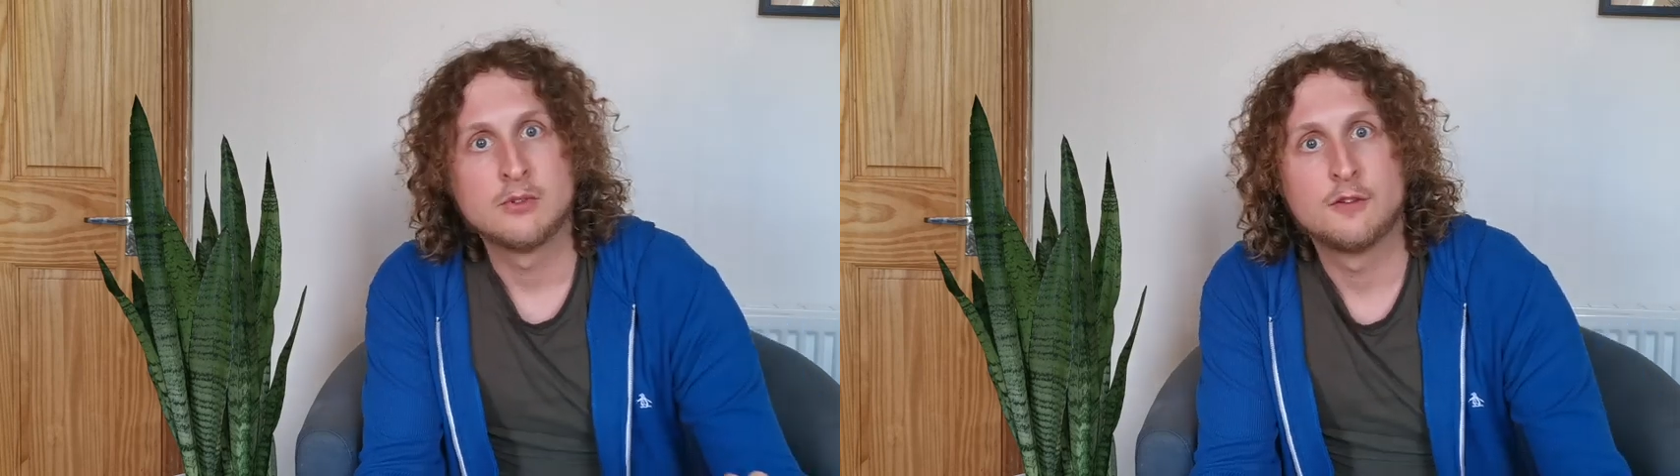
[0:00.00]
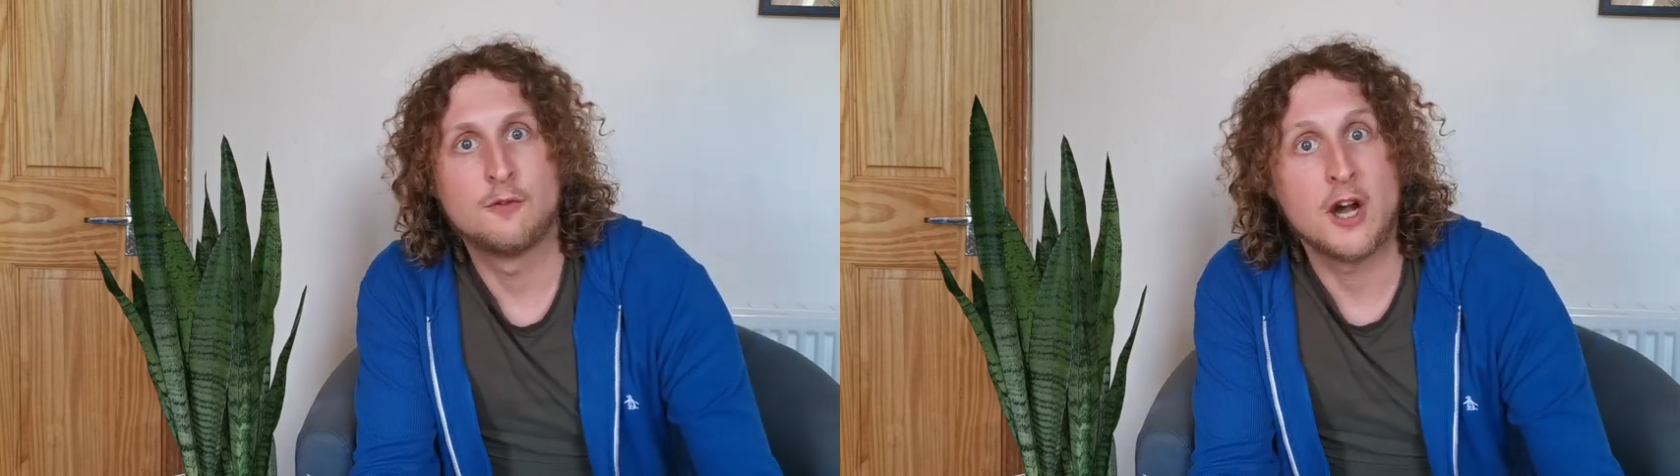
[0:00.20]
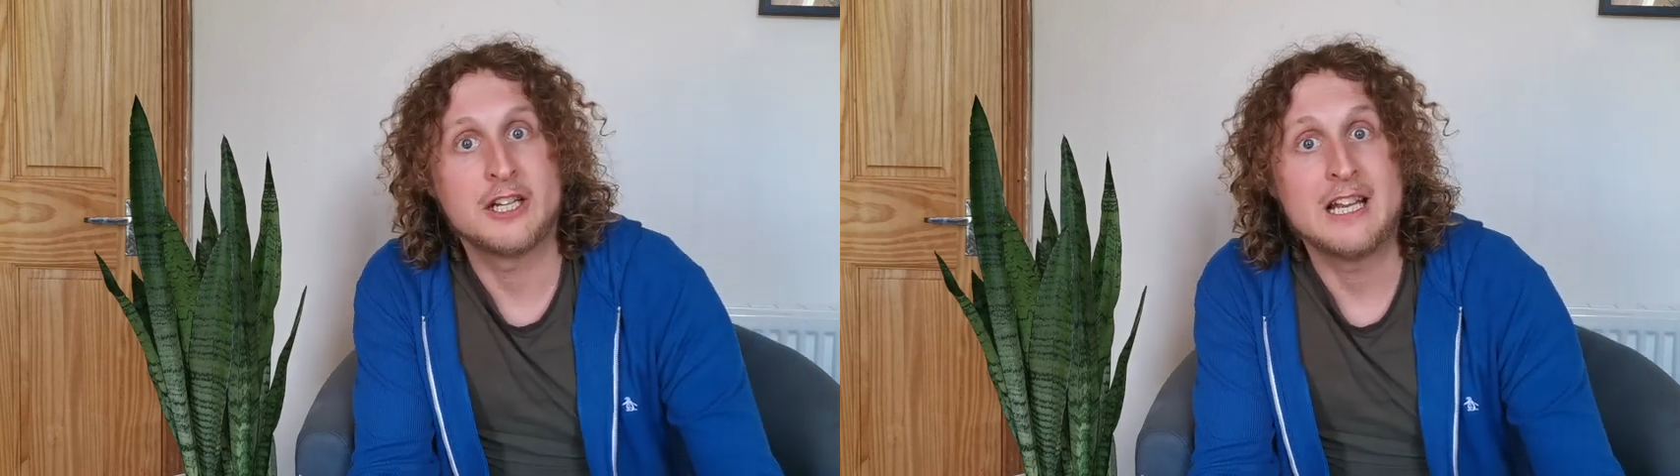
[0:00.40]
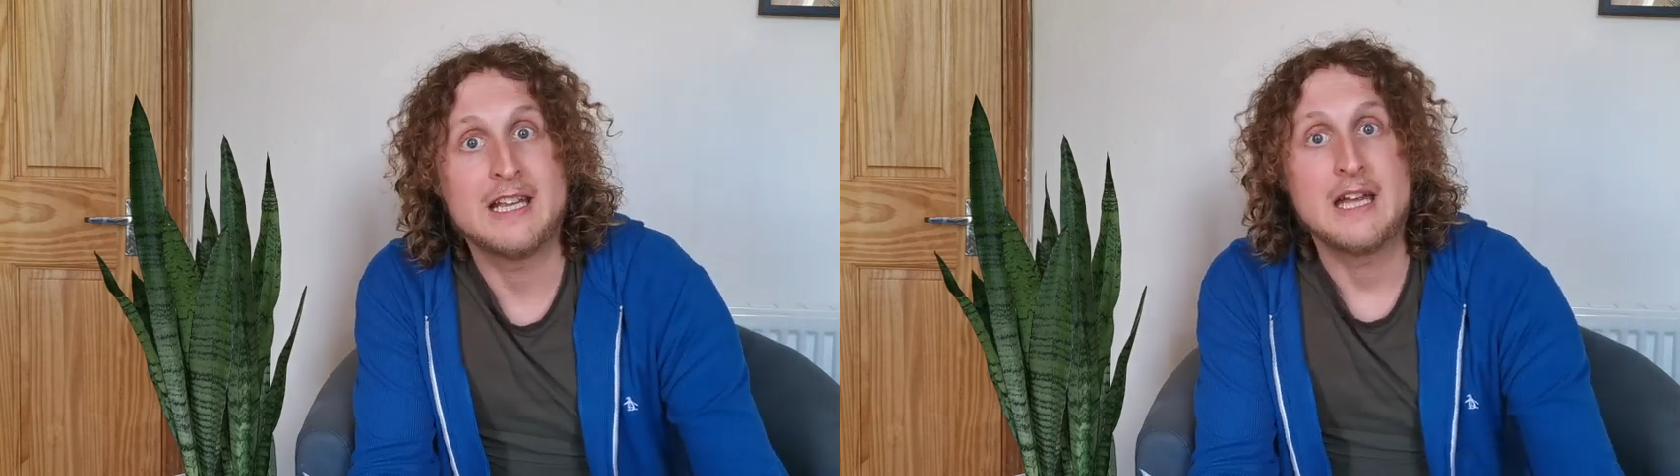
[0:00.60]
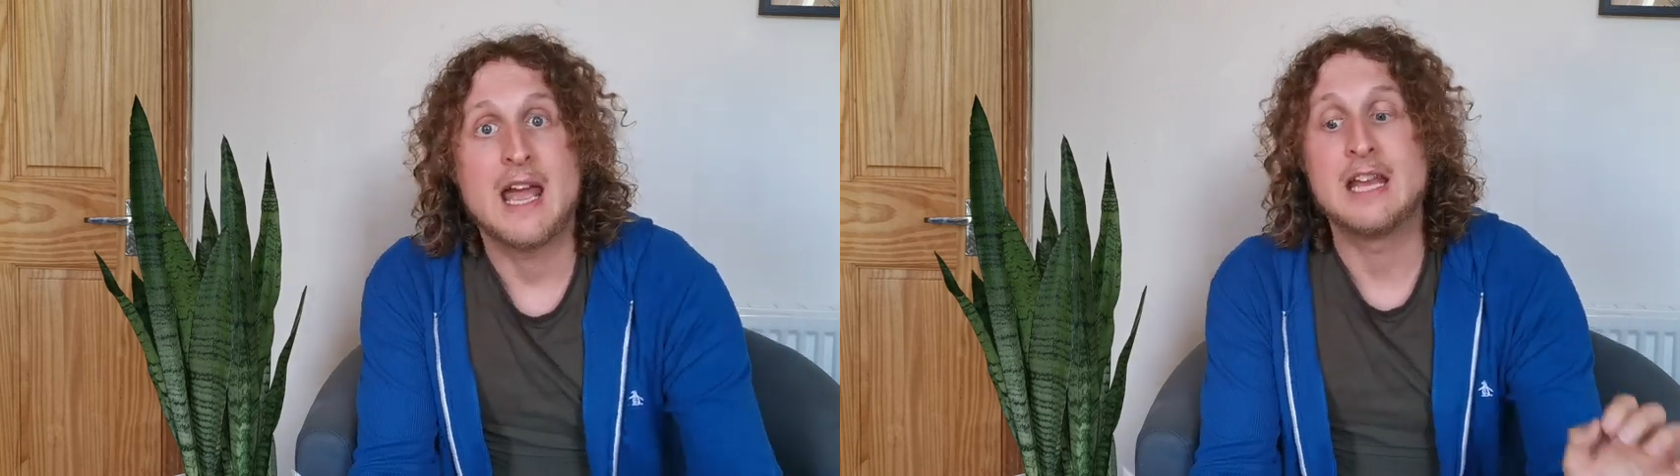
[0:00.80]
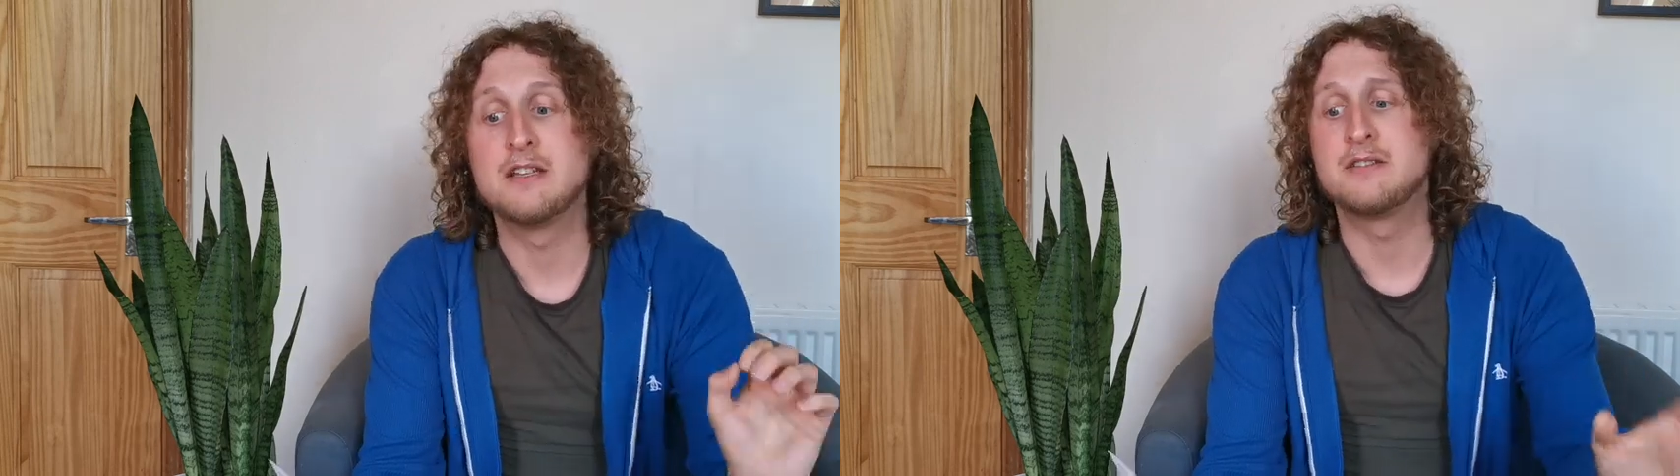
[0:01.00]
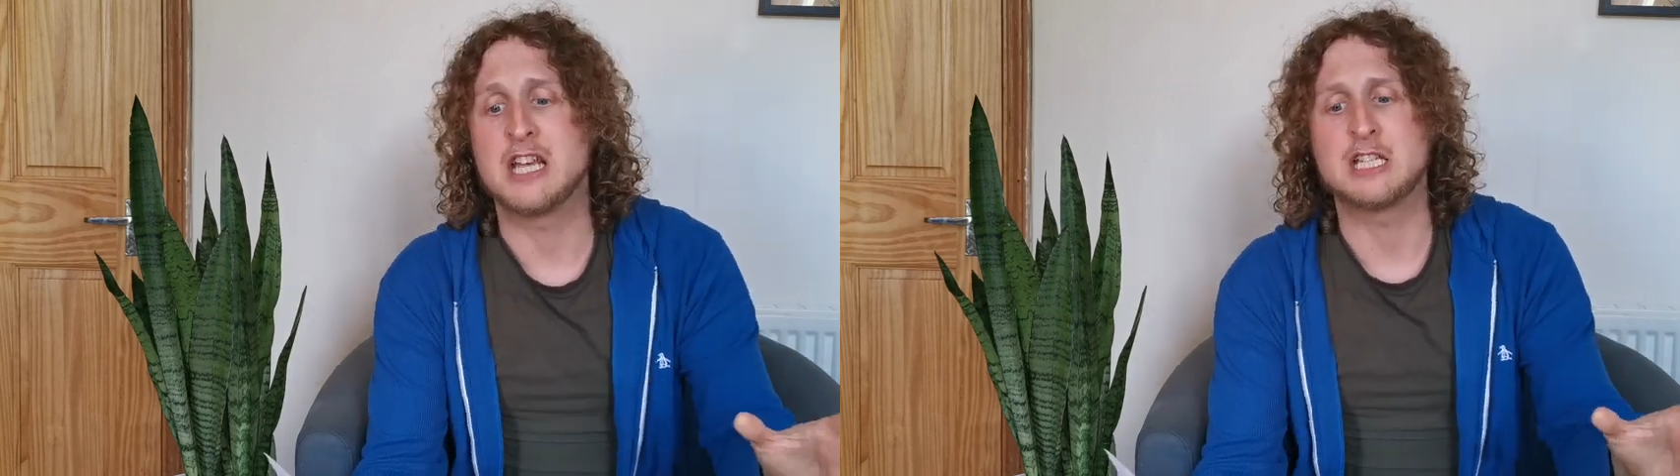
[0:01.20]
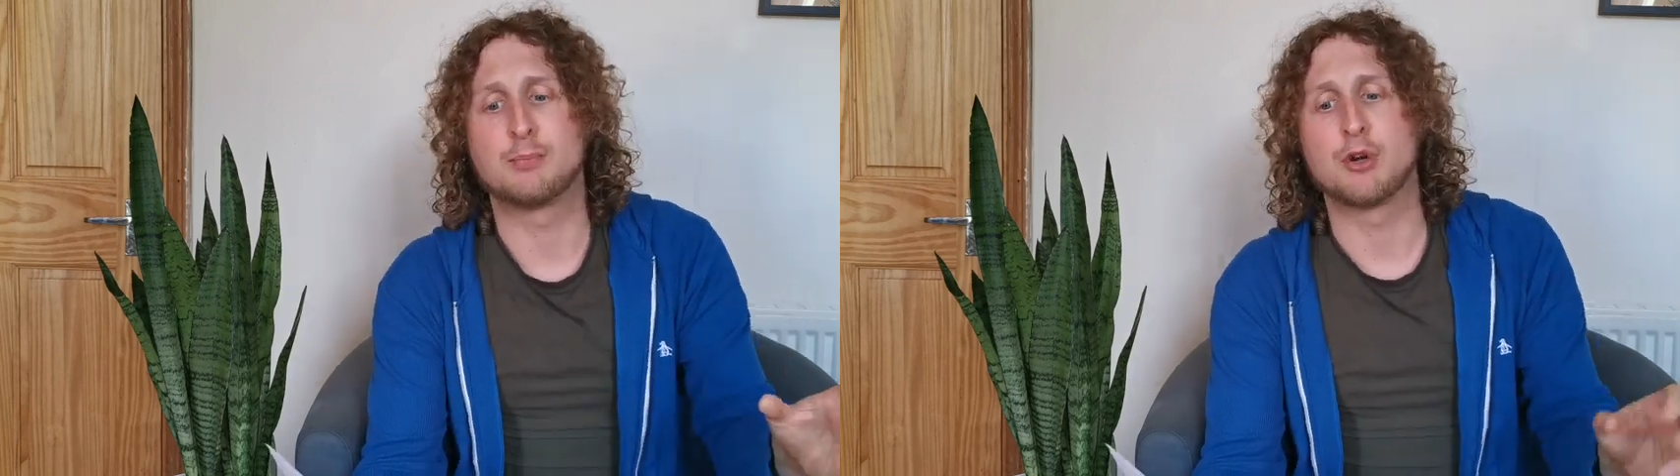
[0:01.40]
Finally, in
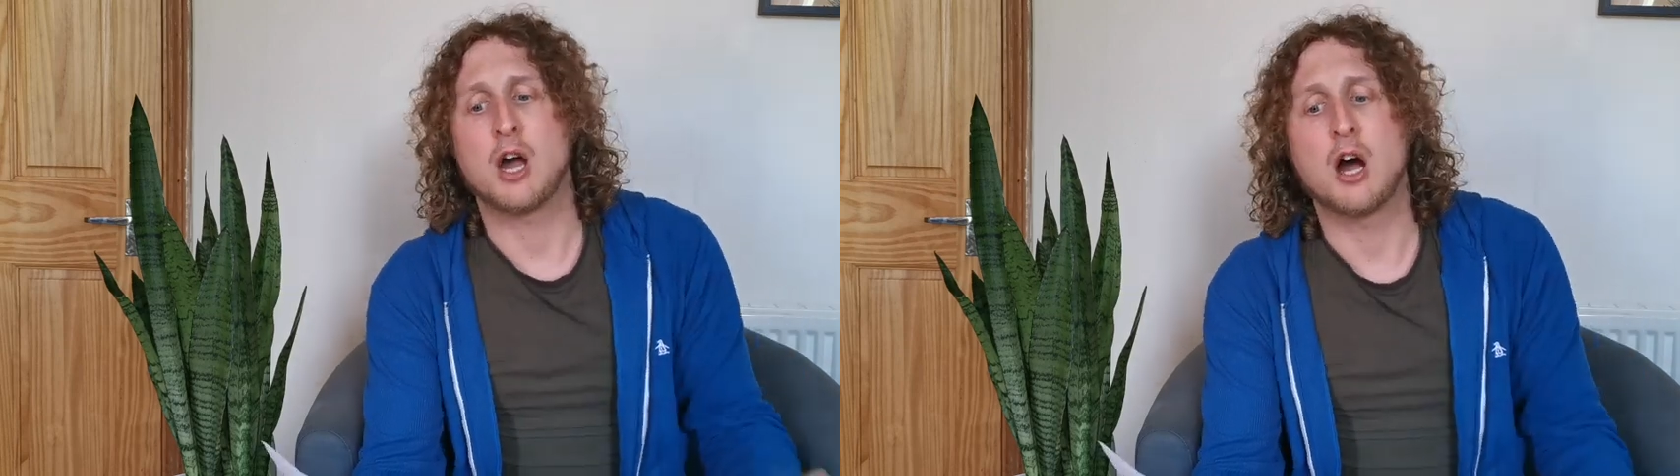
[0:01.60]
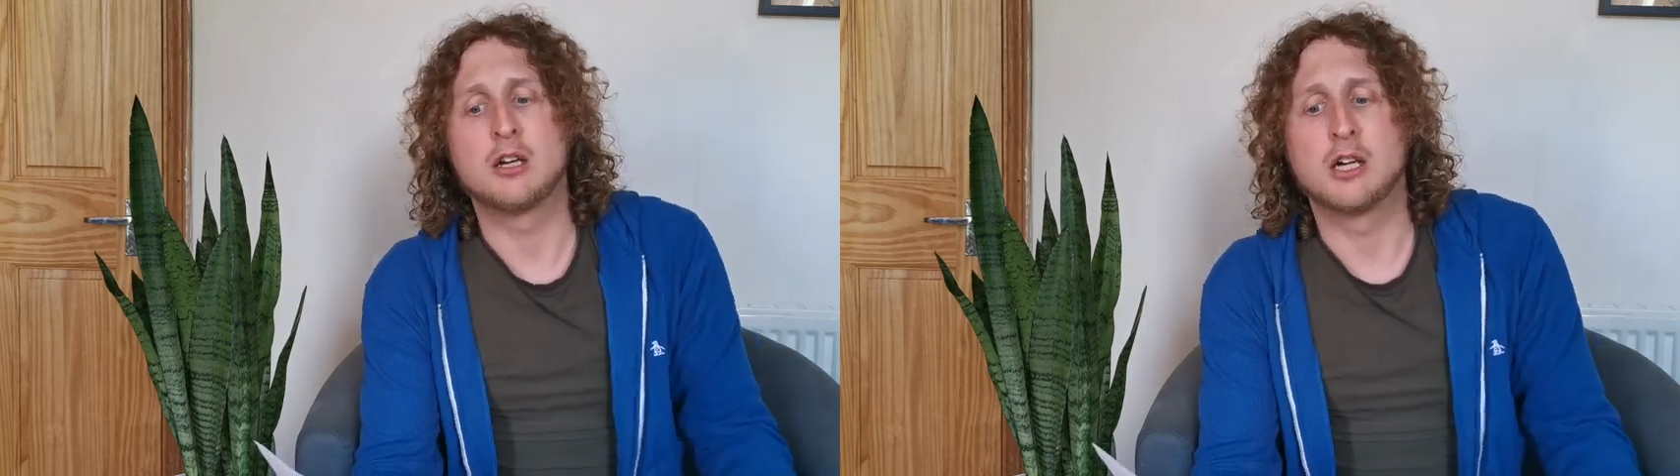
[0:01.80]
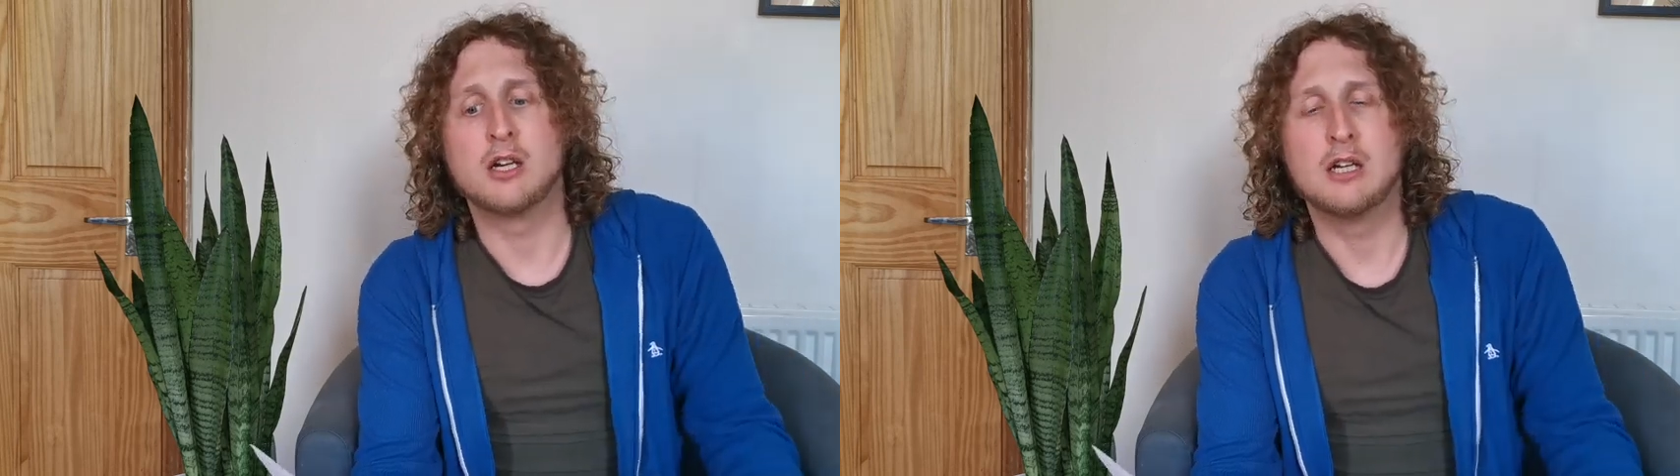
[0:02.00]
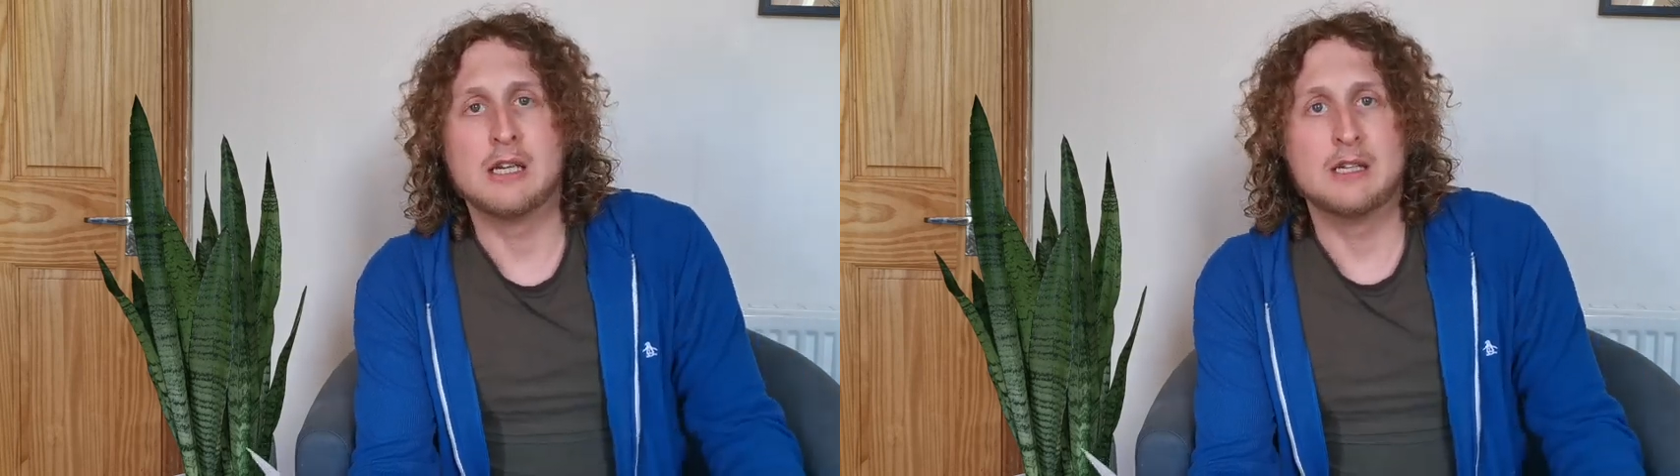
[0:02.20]
desperate hunger,